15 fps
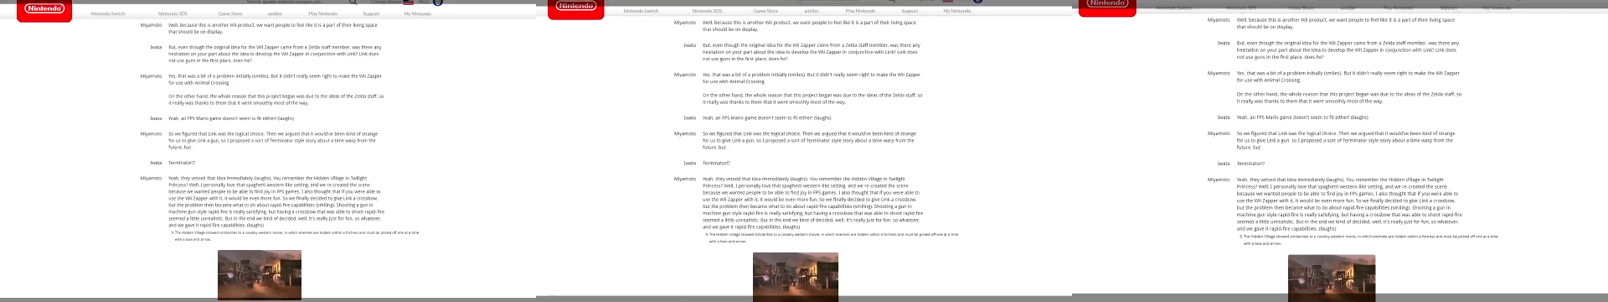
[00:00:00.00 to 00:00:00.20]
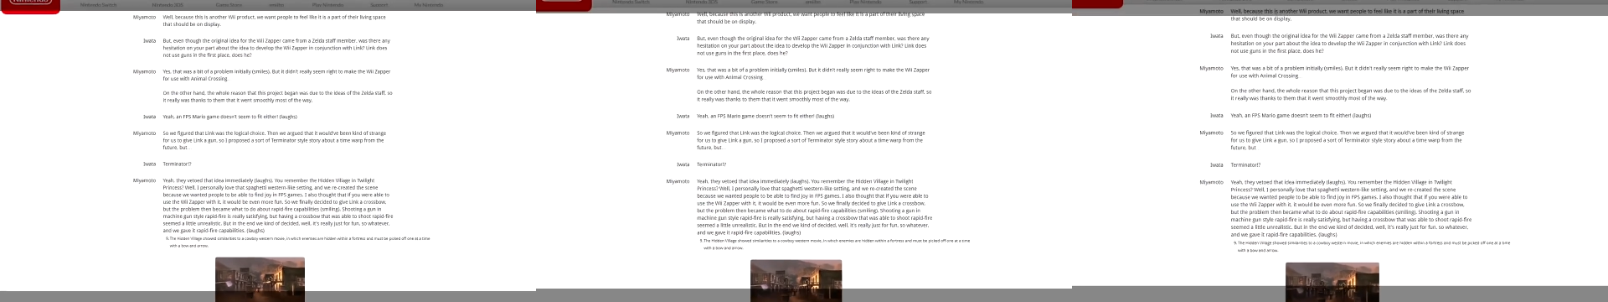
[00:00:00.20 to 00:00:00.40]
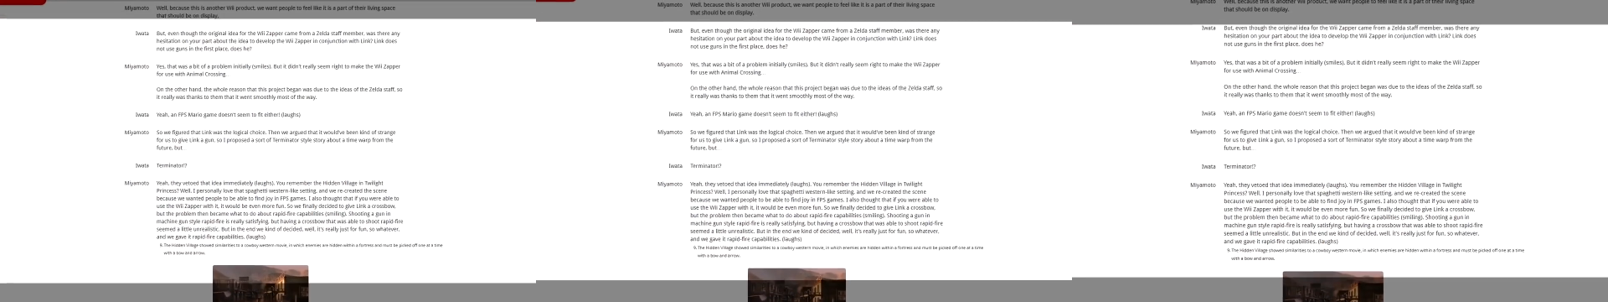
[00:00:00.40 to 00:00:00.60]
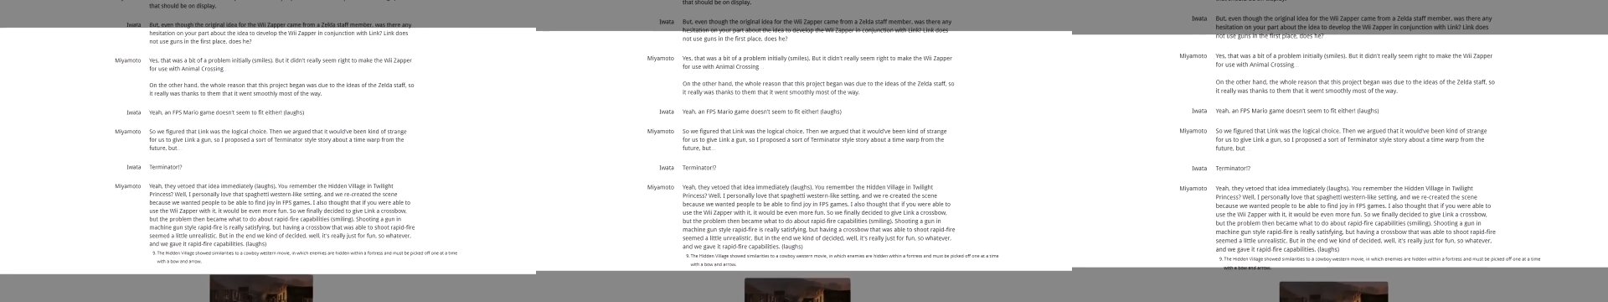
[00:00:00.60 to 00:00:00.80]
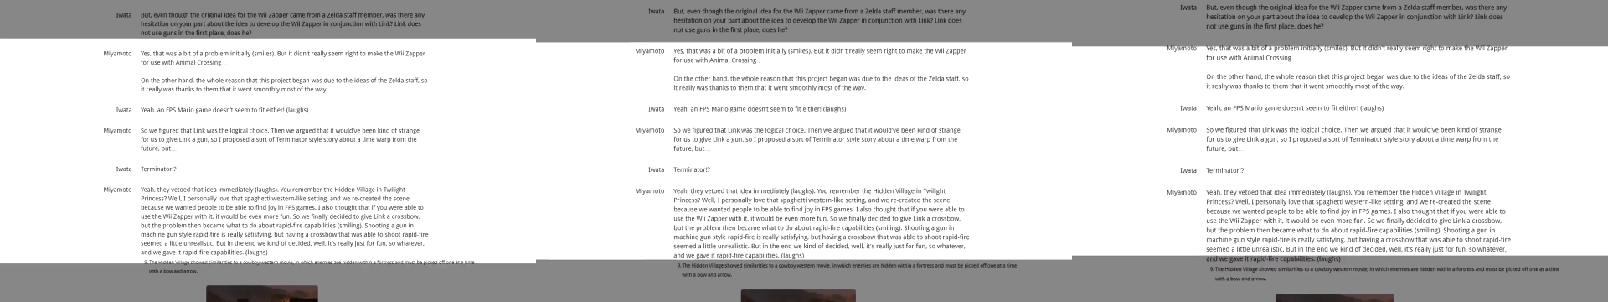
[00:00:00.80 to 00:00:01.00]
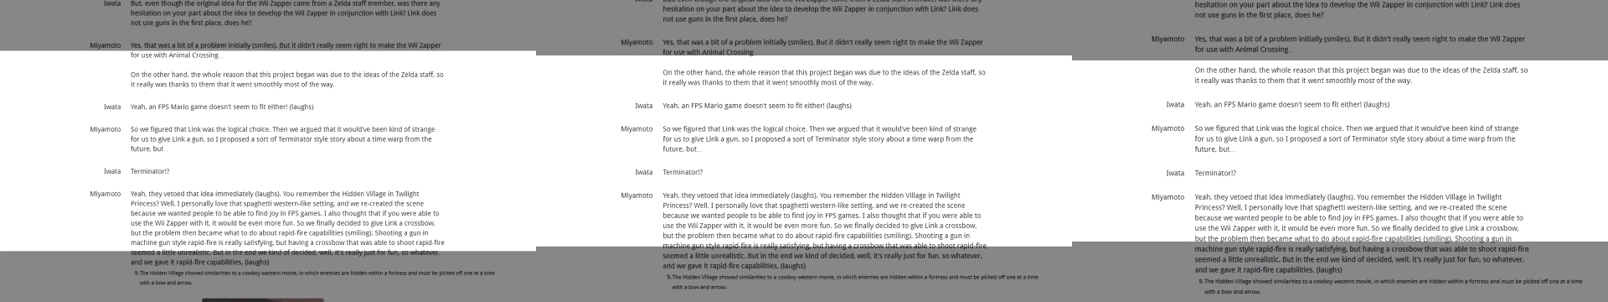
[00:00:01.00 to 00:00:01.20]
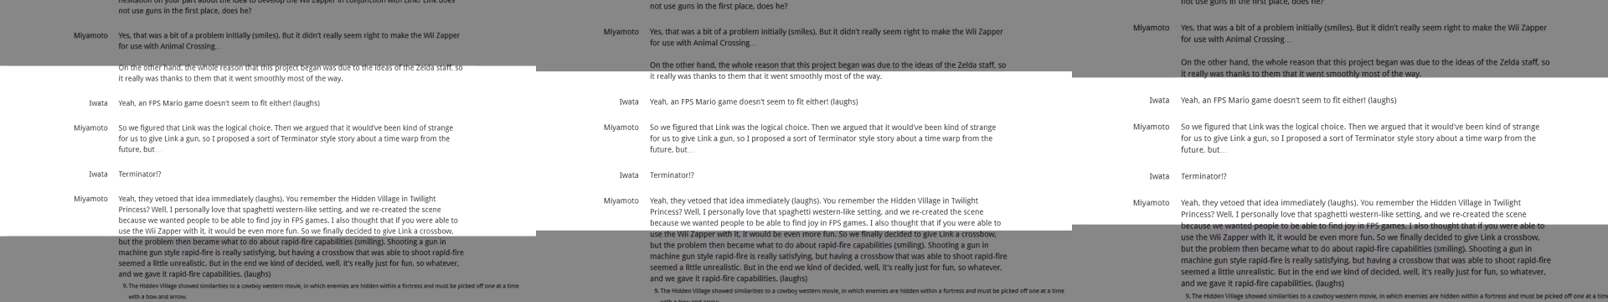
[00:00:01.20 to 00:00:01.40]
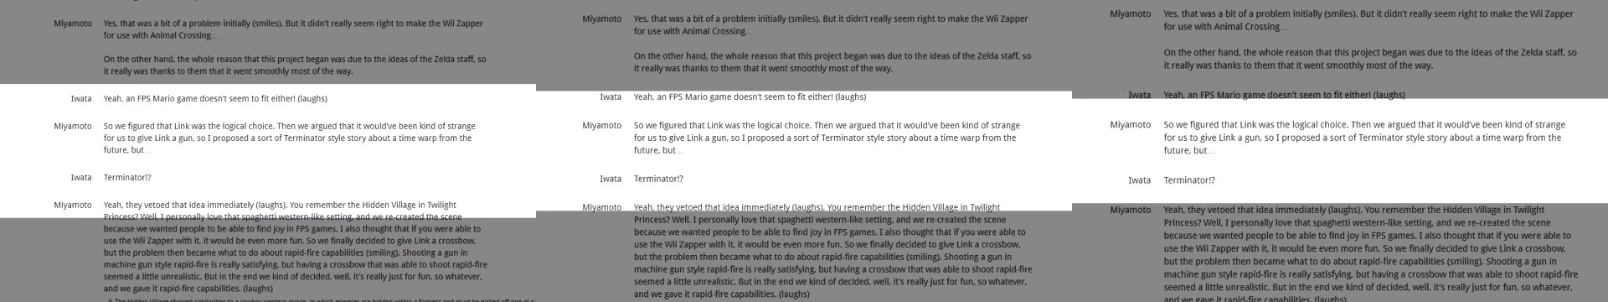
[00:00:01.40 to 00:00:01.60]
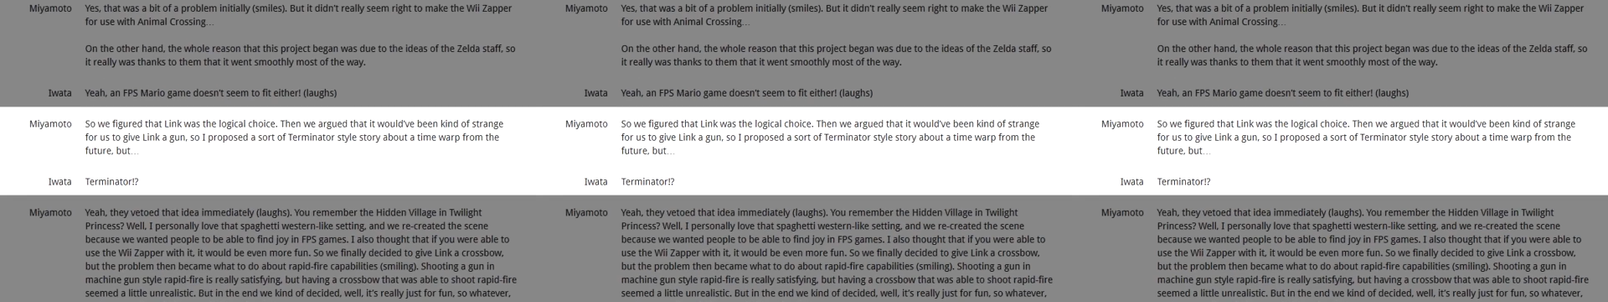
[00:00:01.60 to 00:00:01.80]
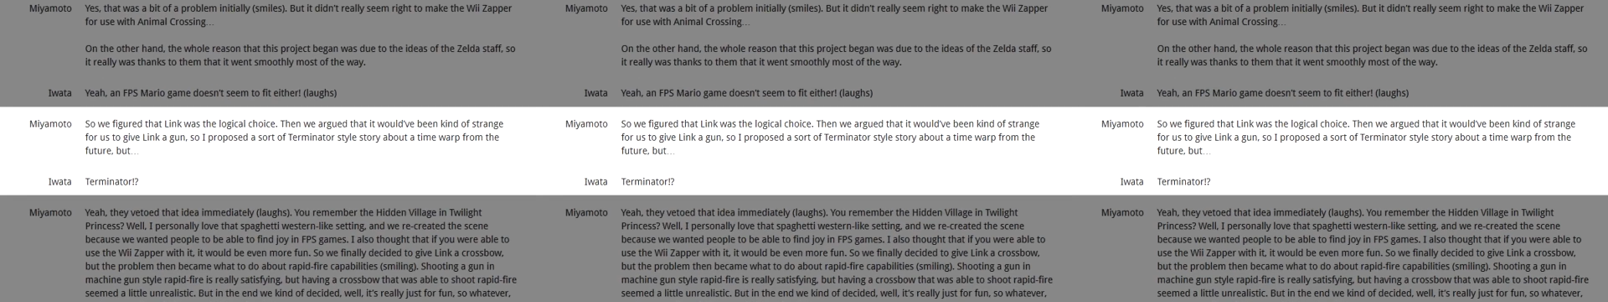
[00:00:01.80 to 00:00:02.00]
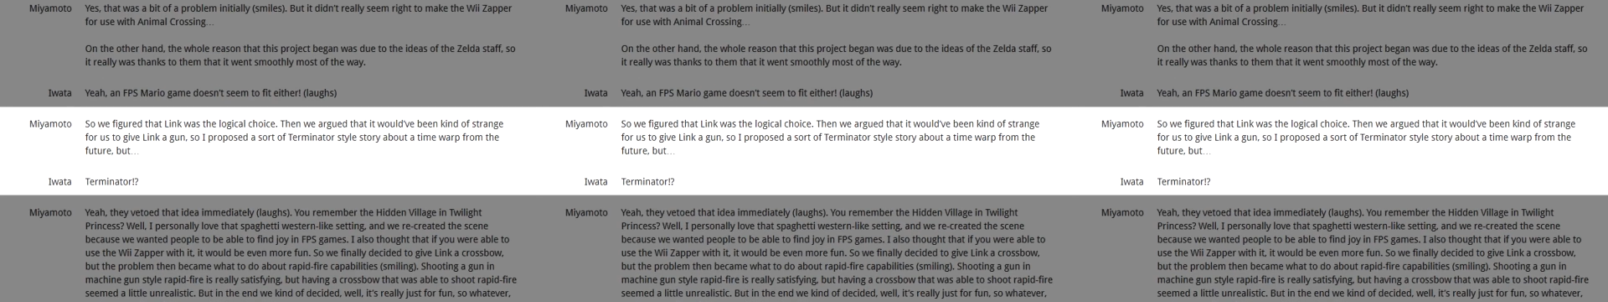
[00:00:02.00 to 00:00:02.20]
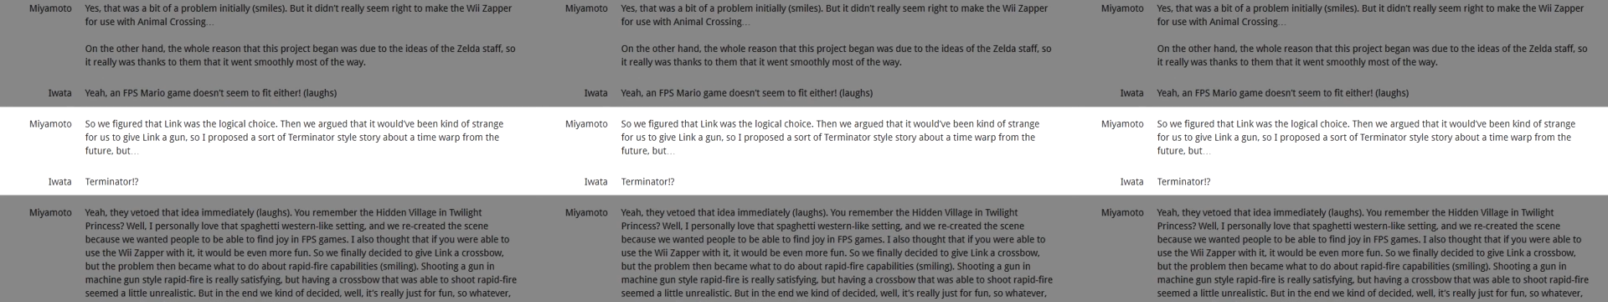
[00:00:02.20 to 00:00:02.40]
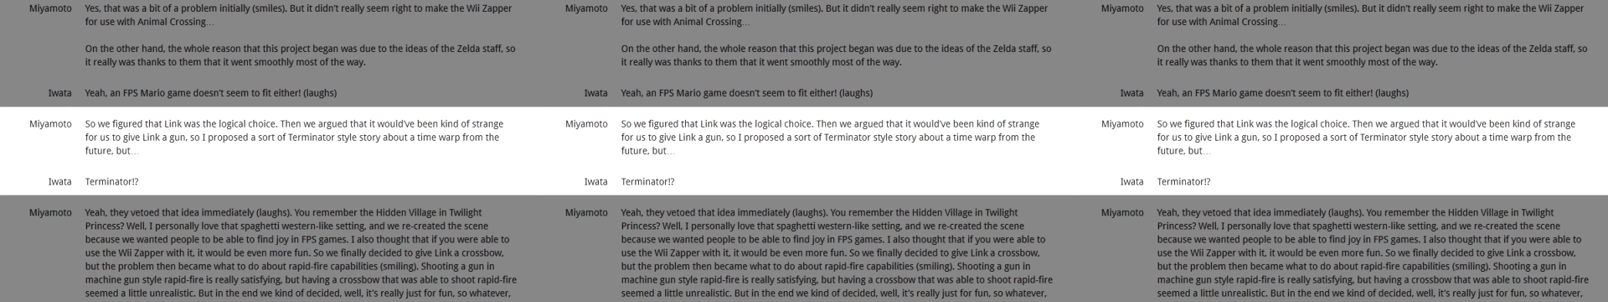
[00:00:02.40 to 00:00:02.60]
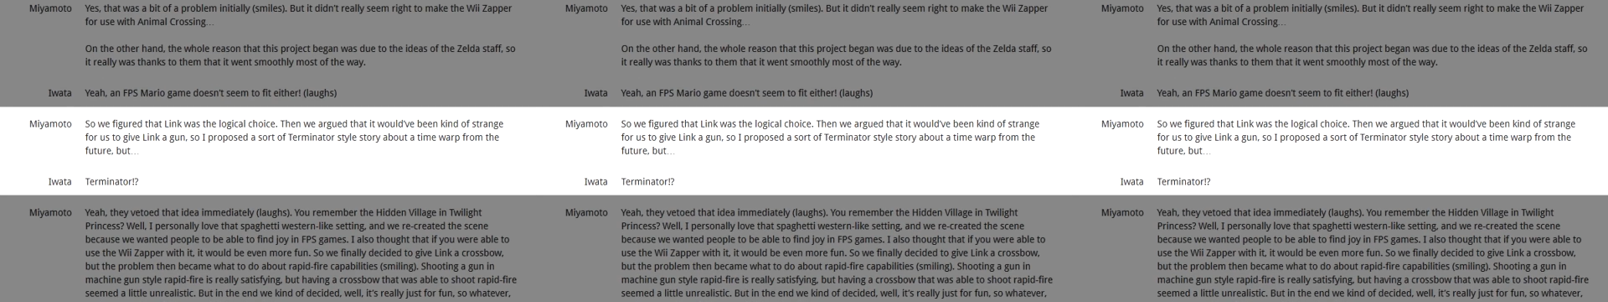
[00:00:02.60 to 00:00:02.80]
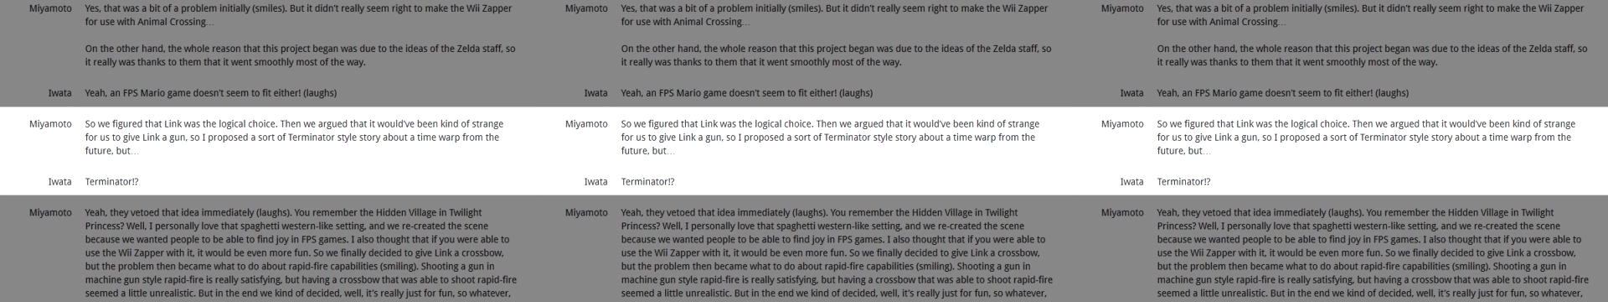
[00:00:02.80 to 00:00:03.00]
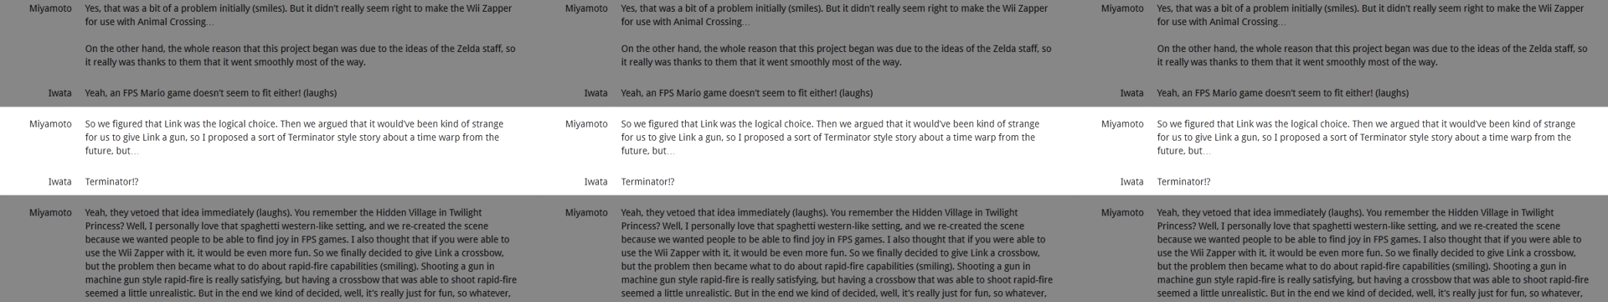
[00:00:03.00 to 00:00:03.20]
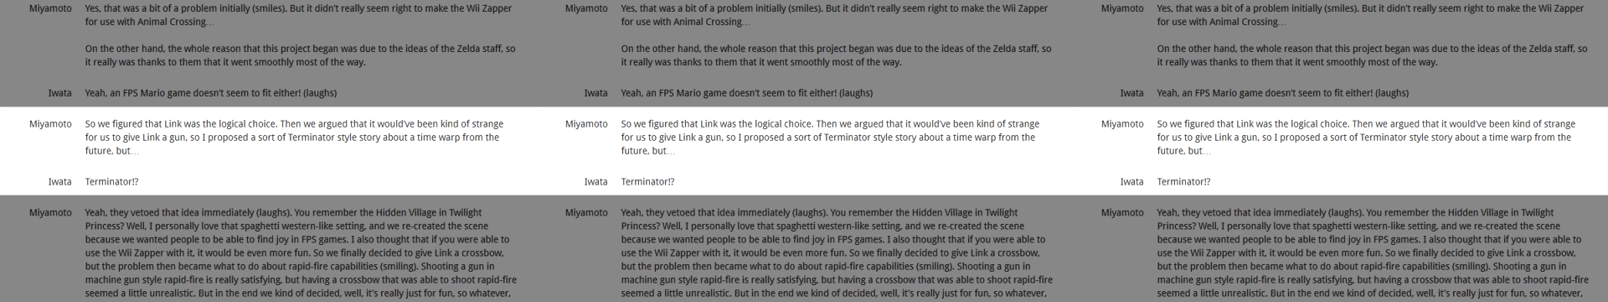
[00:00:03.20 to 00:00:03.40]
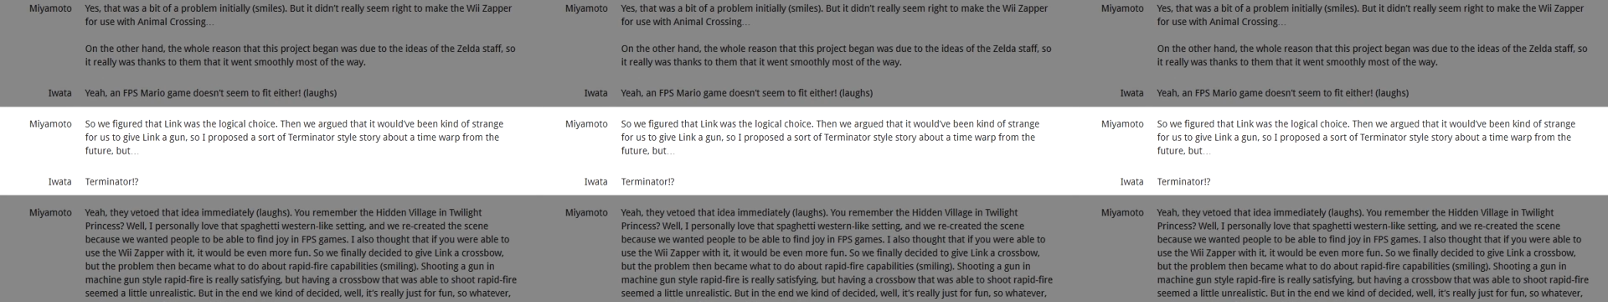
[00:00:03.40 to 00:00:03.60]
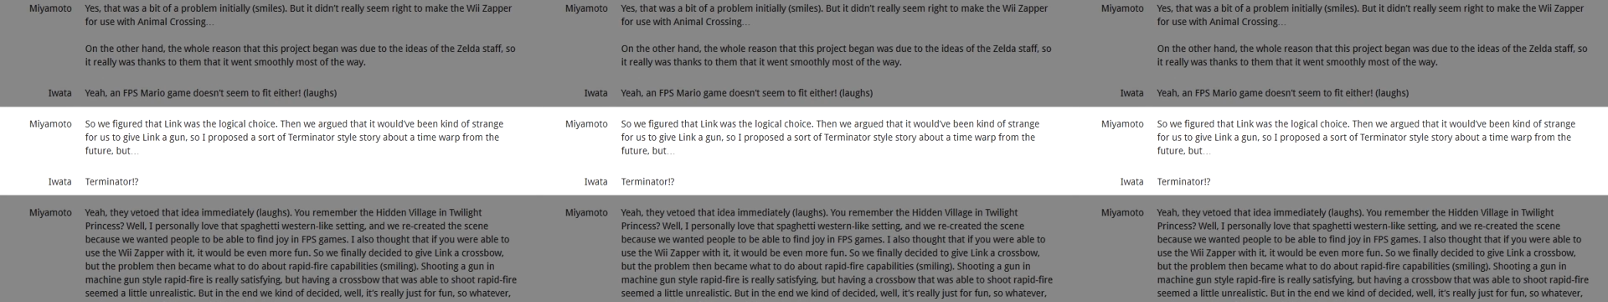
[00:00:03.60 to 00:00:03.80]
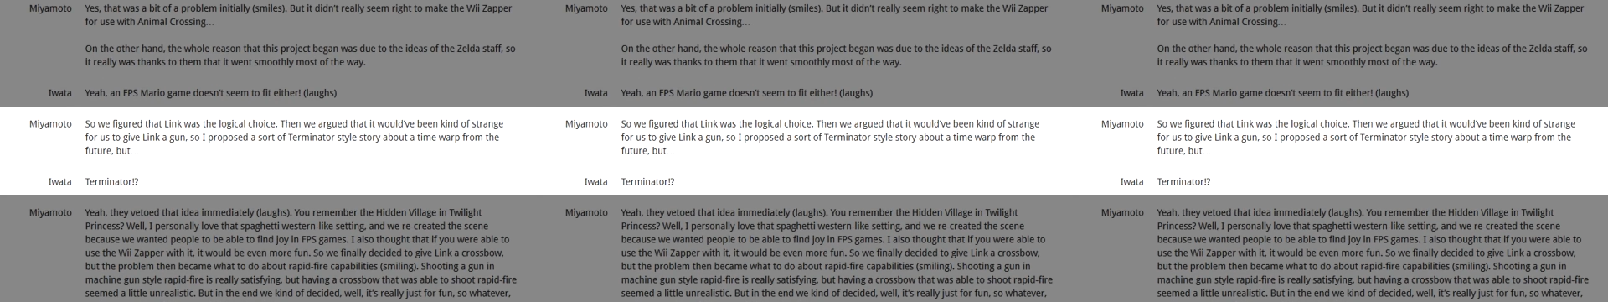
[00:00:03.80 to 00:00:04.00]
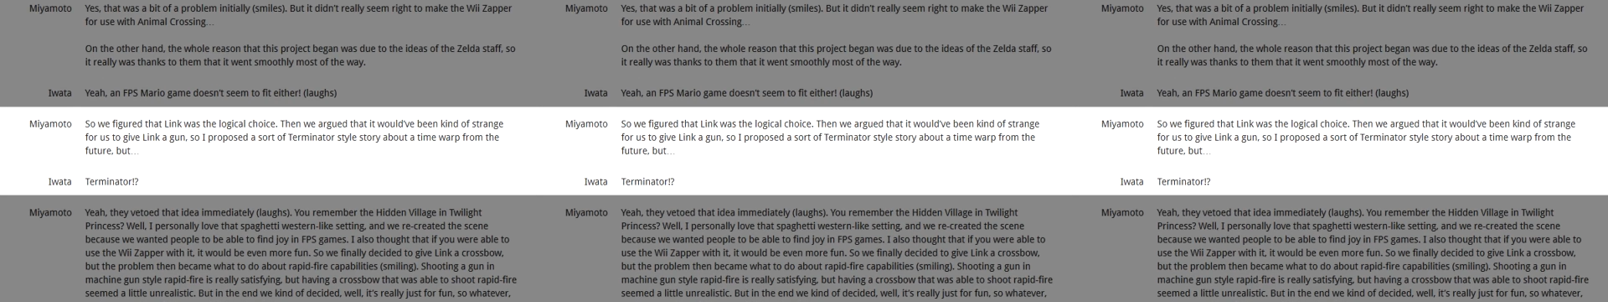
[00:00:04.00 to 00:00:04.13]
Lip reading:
Nobody's mouth can be seen.